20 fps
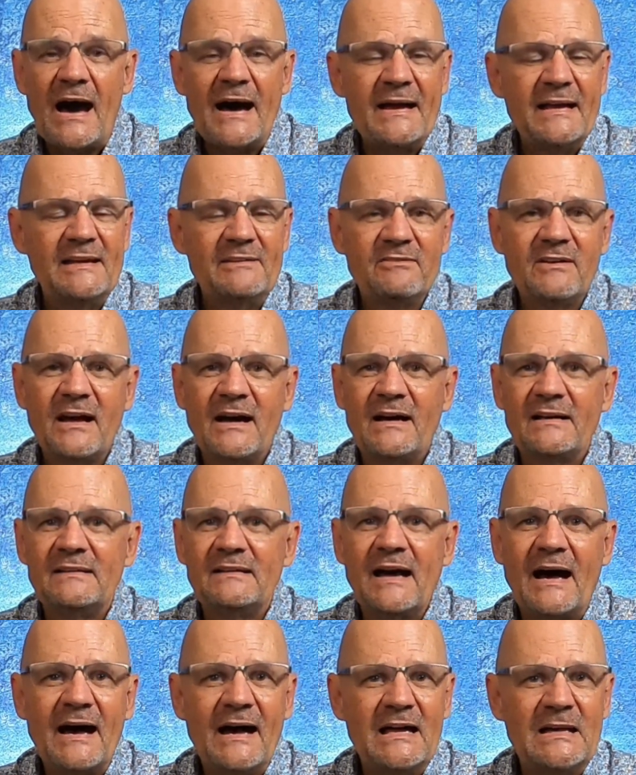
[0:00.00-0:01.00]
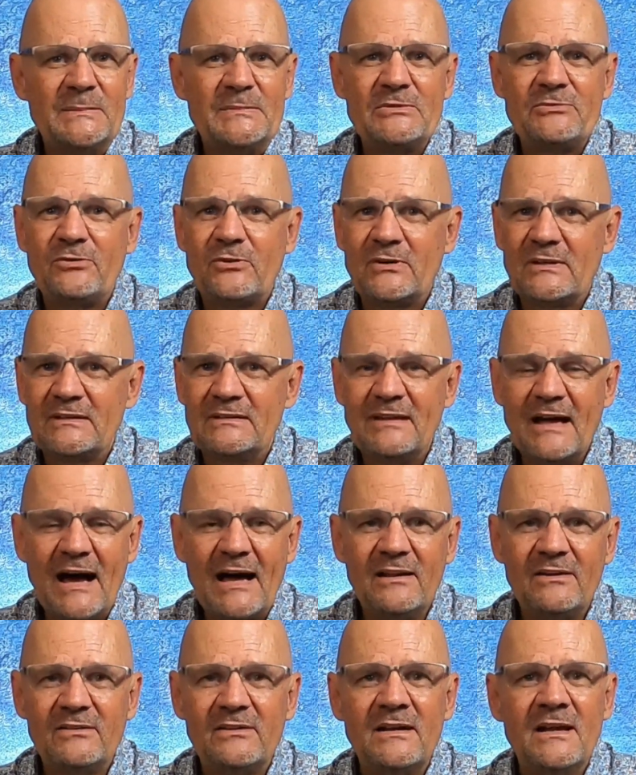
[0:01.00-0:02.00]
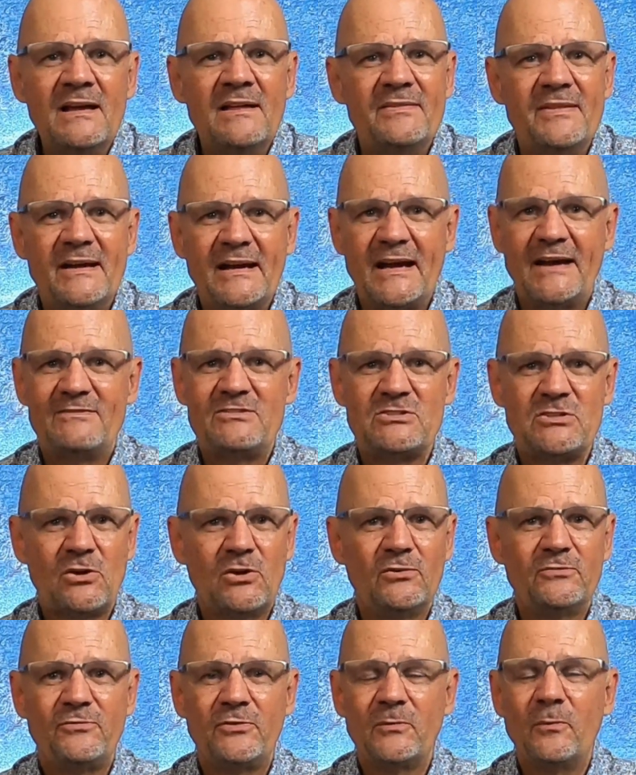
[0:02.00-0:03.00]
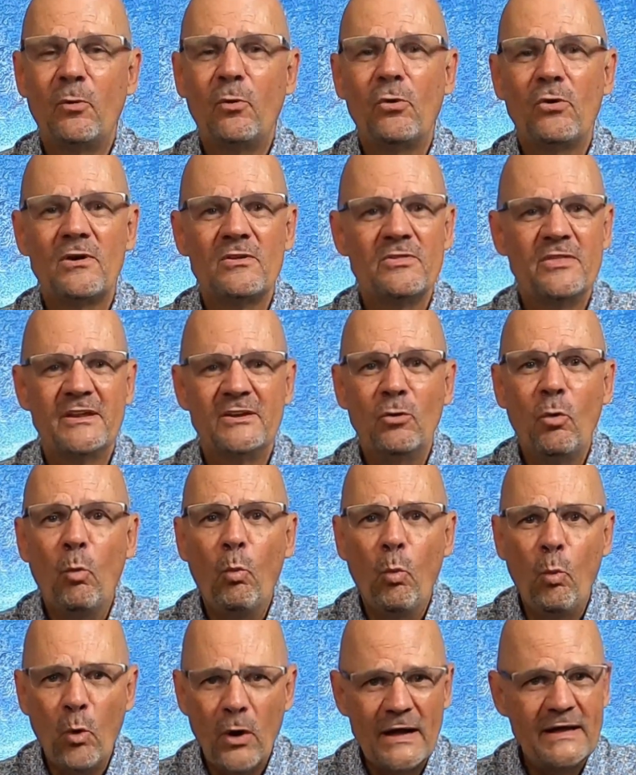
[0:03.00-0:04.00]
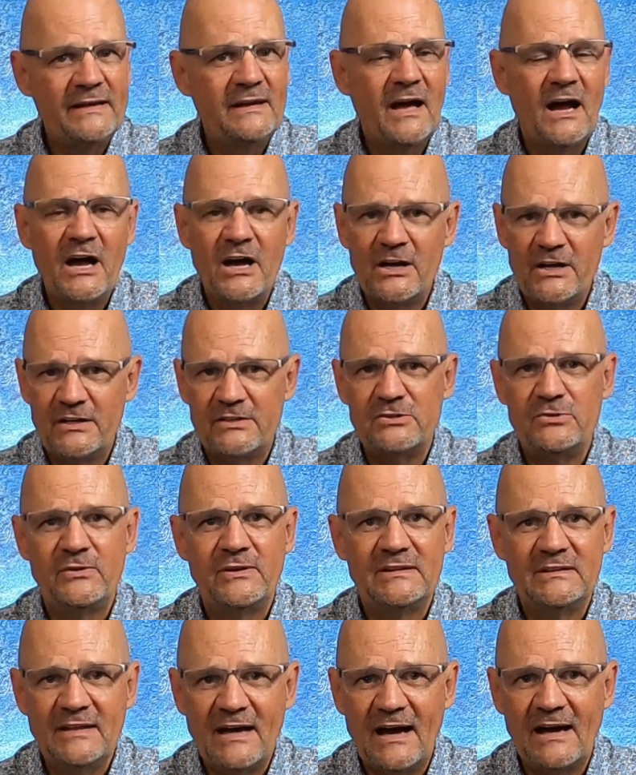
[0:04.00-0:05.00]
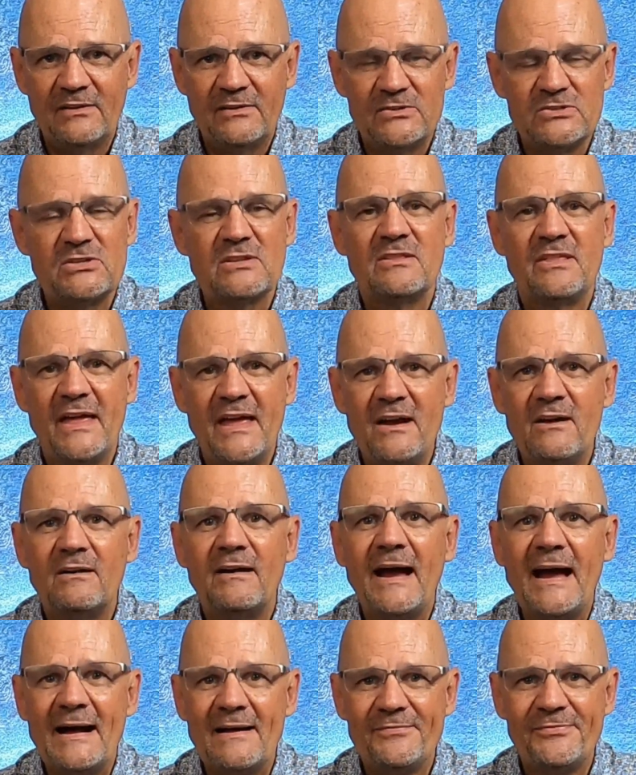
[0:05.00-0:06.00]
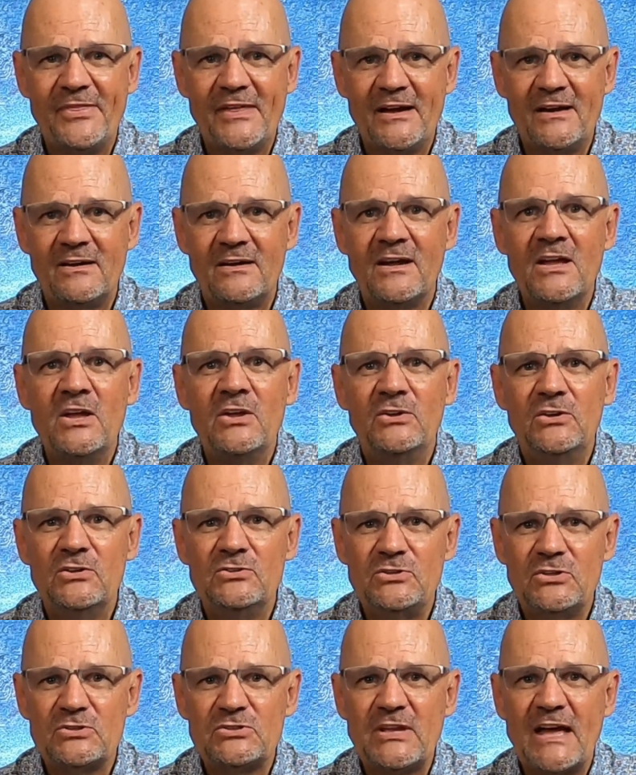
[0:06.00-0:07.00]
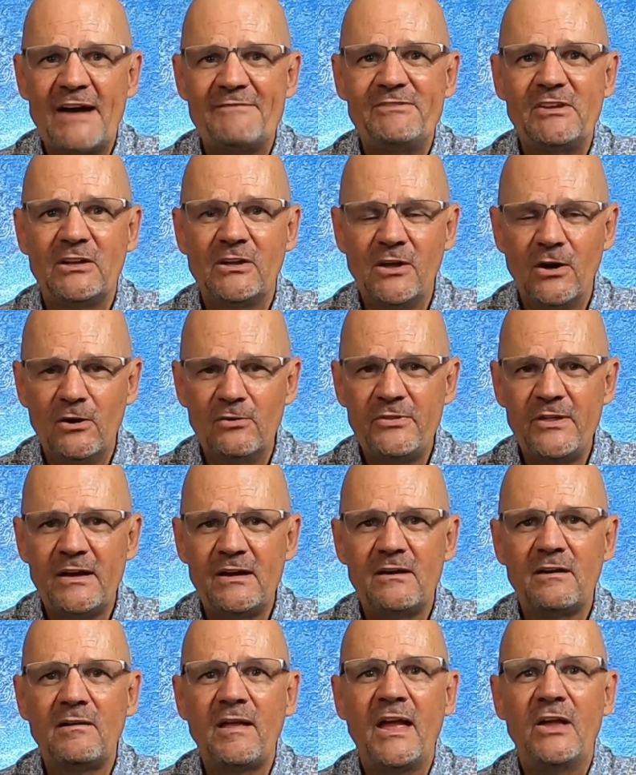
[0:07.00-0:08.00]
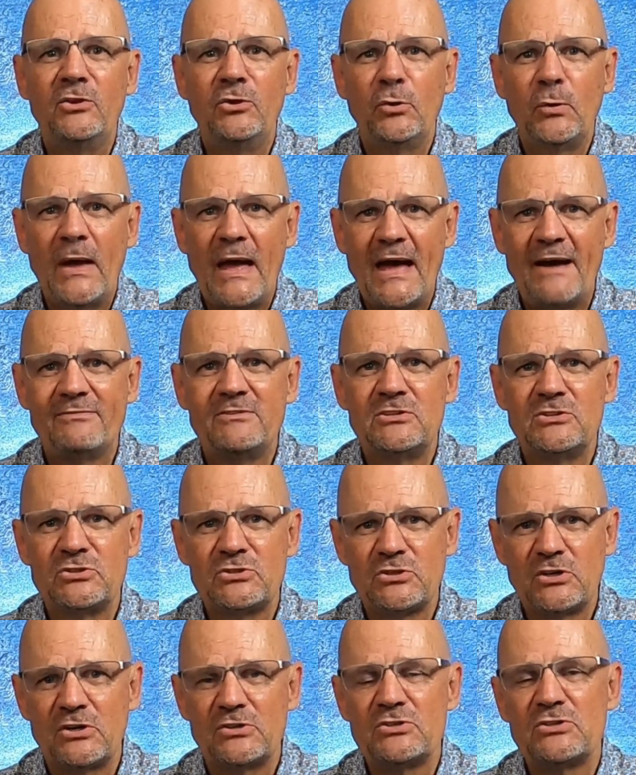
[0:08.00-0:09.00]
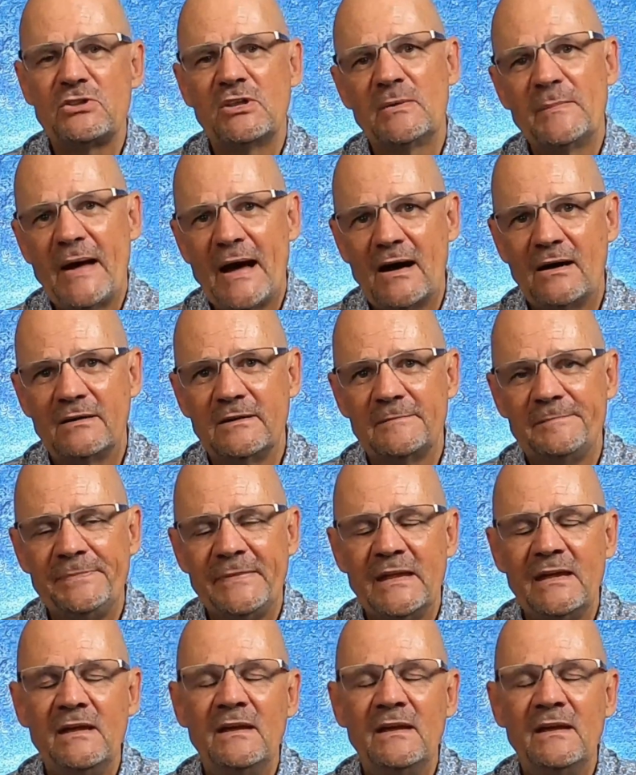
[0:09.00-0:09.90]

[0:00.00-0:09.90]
I have gotten items for $1 that I've sold for more than $100. They are out there. You just have to go there and you have to search them out.